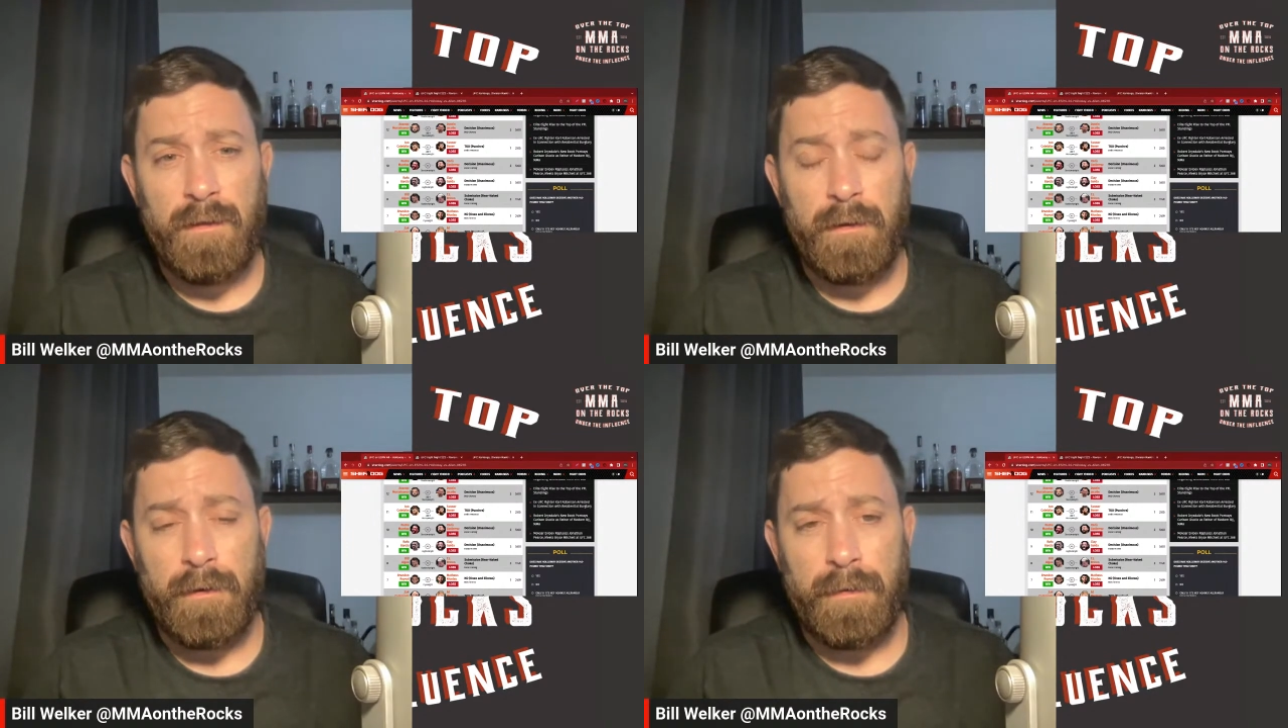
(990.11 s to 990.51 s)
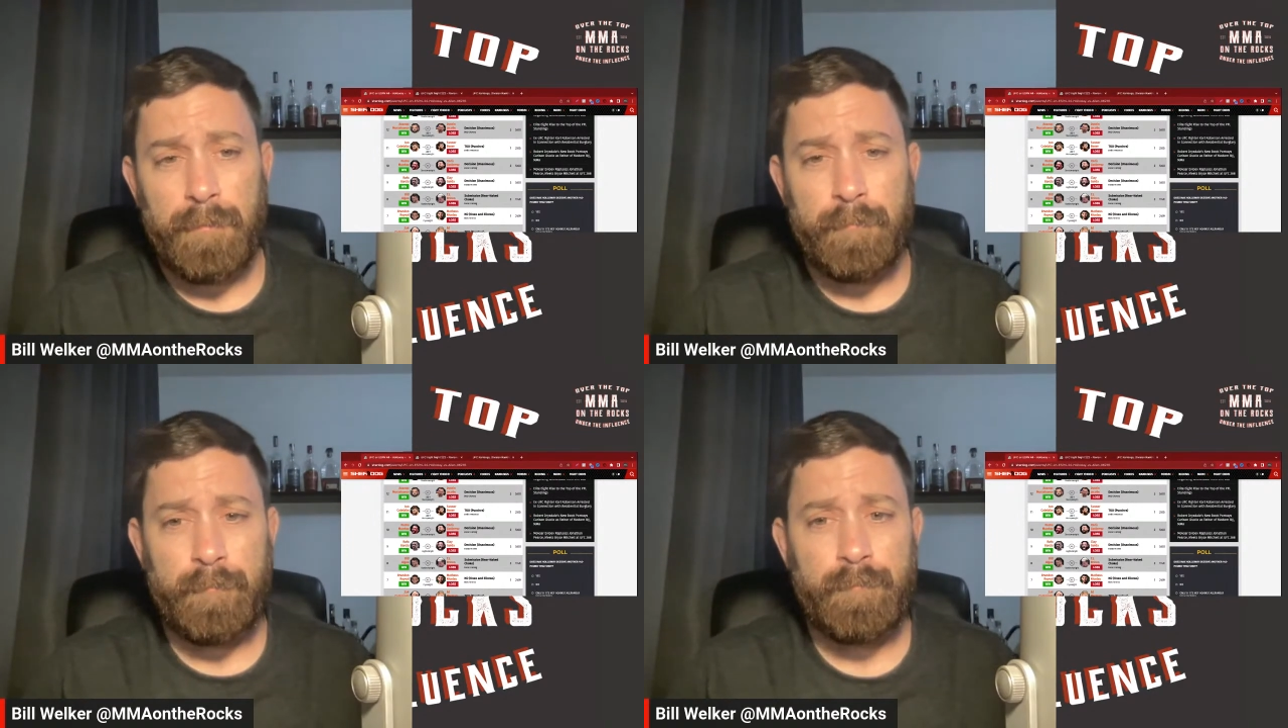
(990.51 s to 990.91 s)

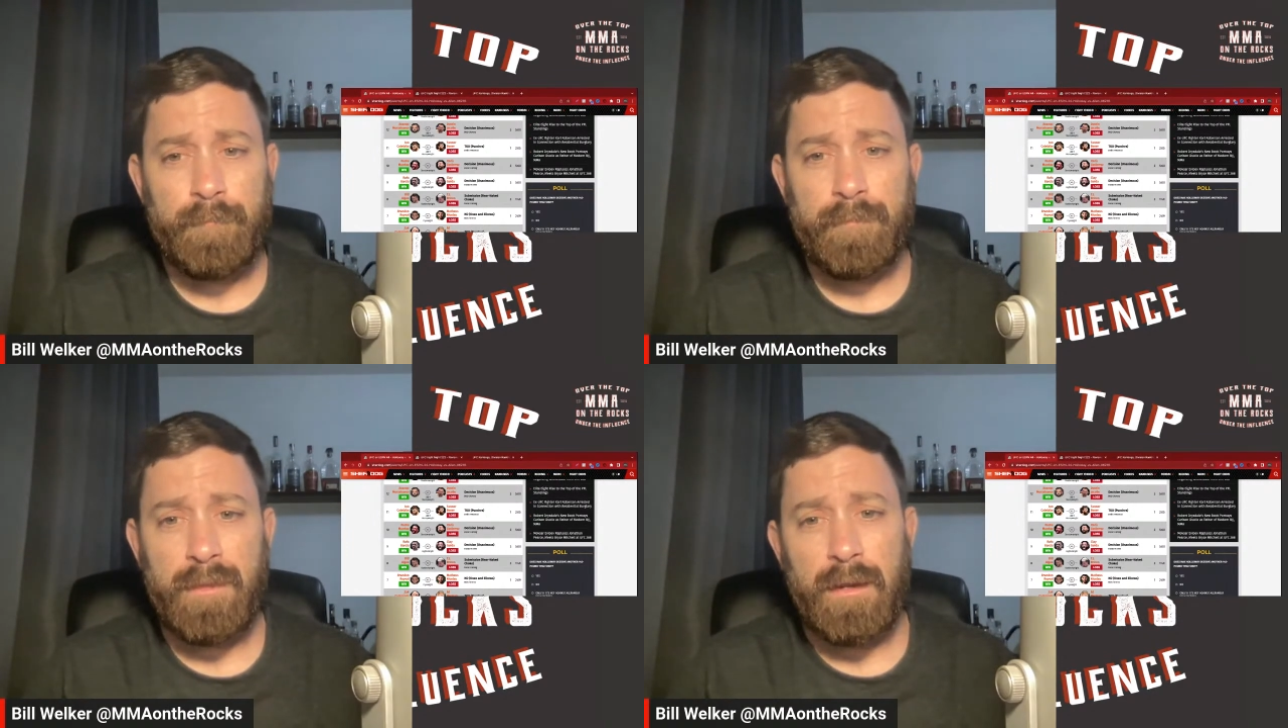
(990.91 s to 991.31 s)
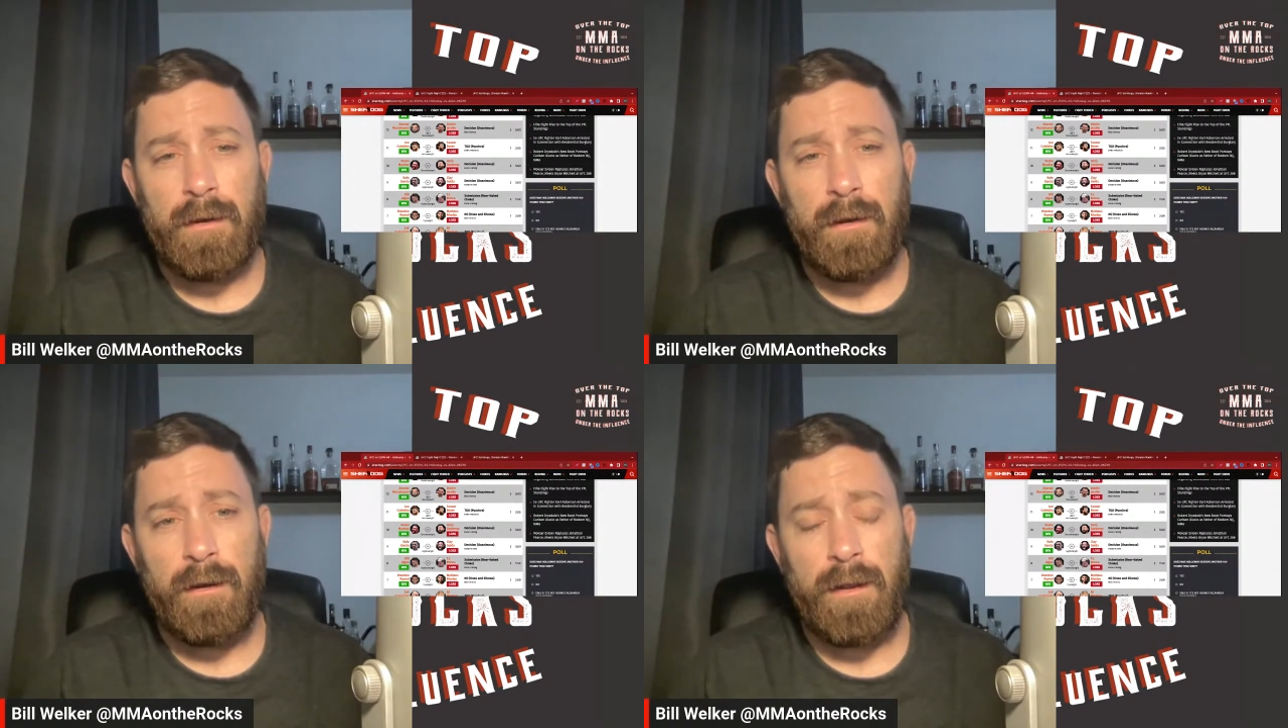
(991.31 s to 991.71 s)
and
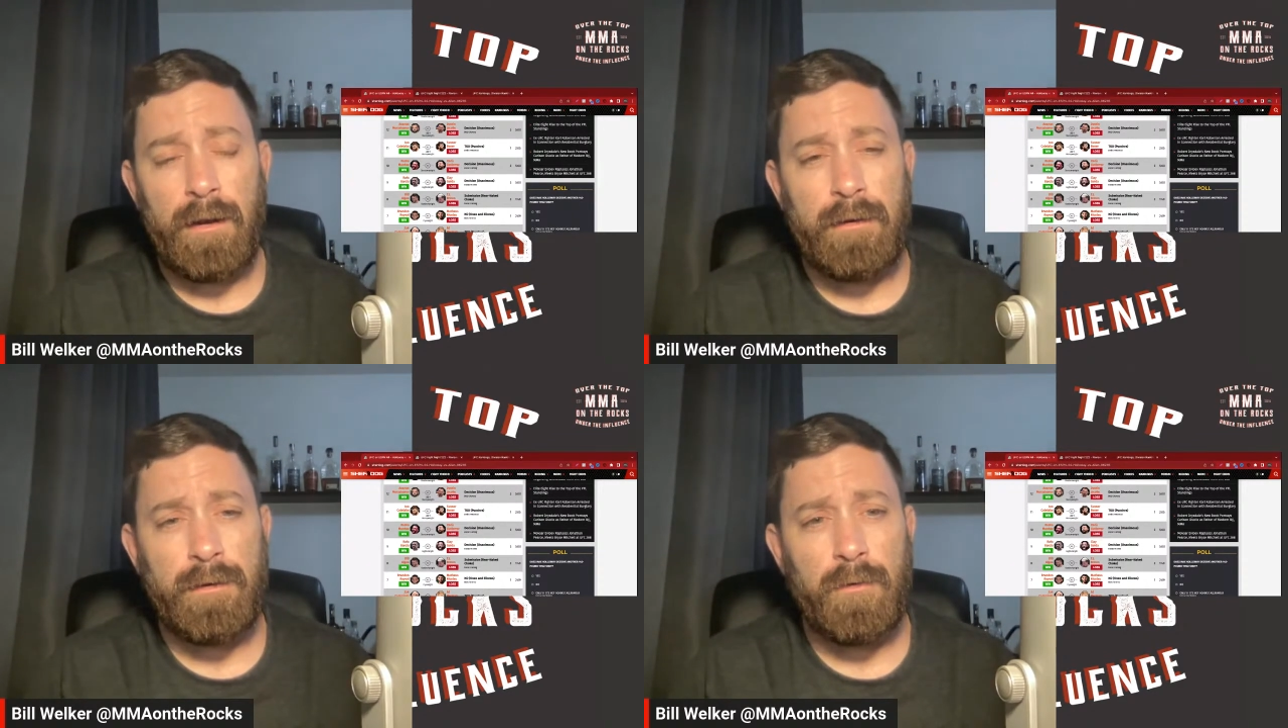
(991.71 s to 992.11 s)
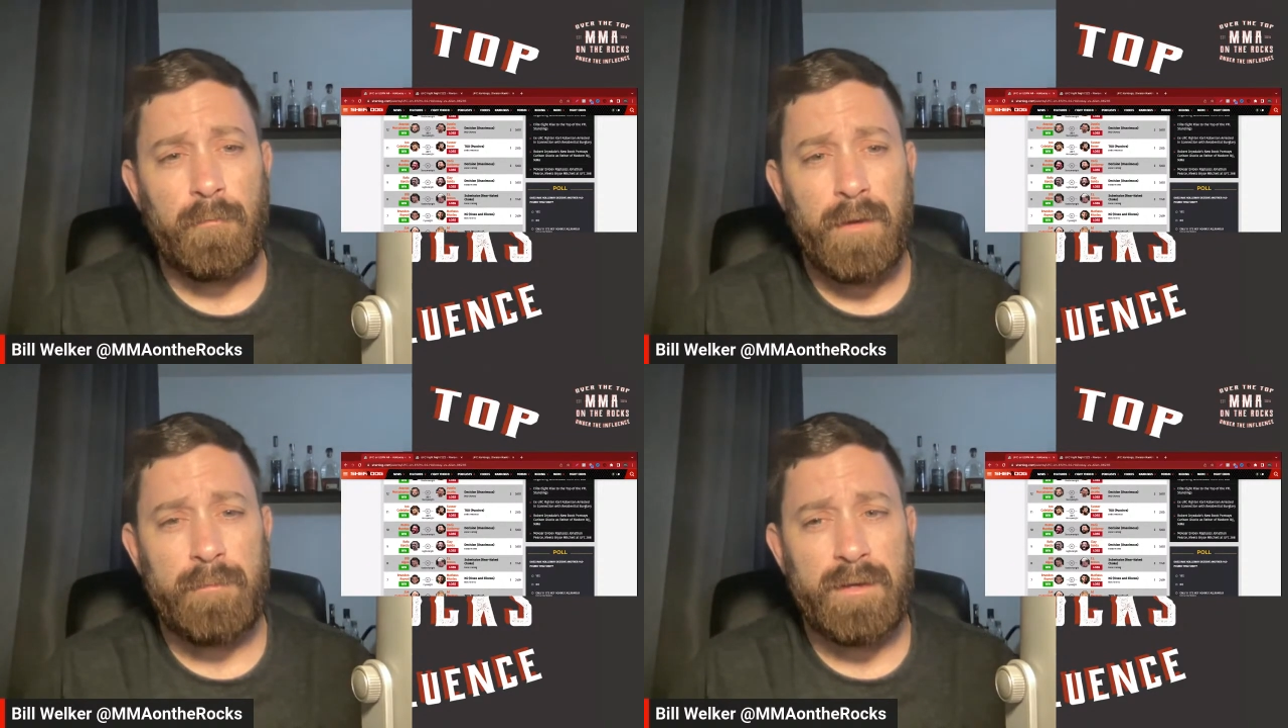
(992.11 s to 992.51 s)

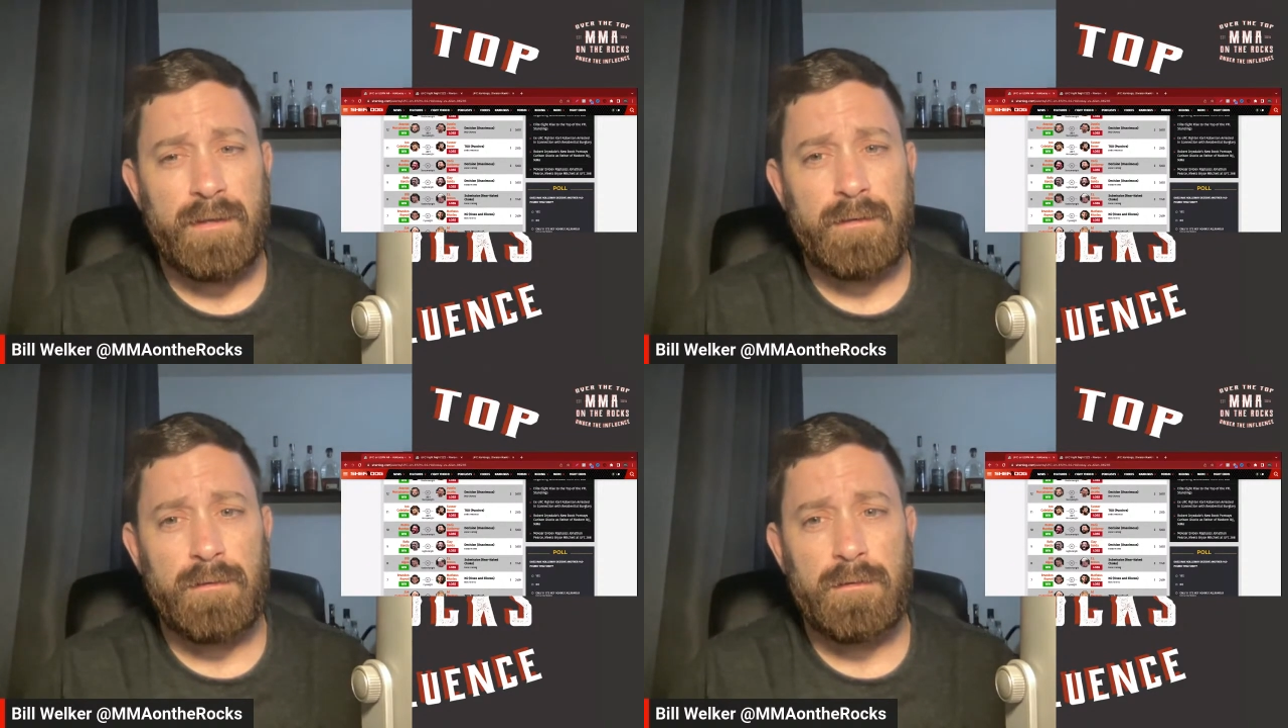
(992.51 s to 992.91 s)
maybe